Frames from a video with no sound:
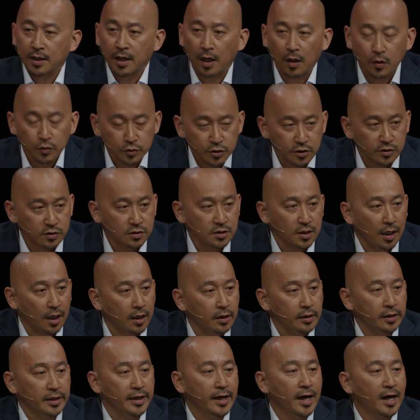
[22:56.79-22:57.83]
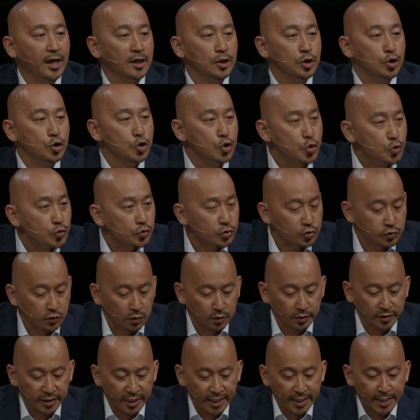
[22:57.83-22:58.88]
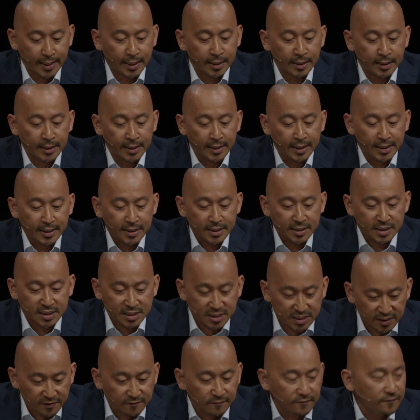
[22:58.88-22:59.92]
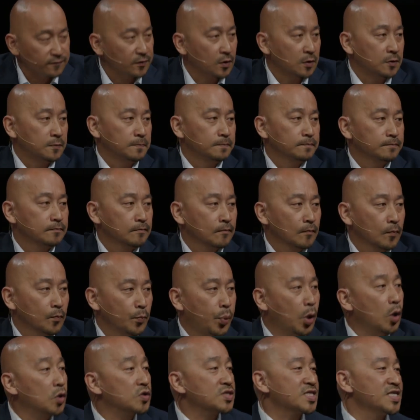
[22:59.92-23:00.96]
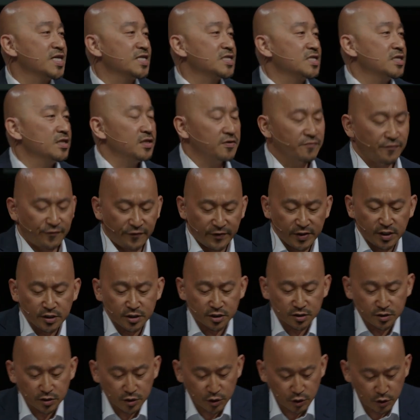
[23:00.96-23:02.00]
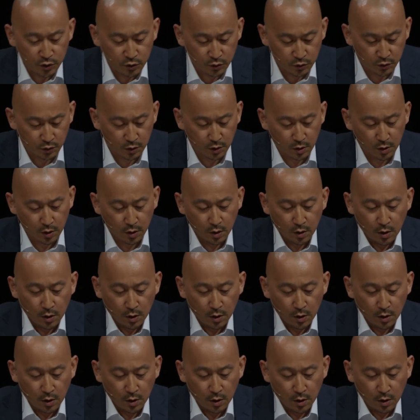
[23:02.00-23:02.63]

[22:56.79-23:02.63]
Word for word: cultures are not neutral. They are sinful. Paul says in Ephesians 2,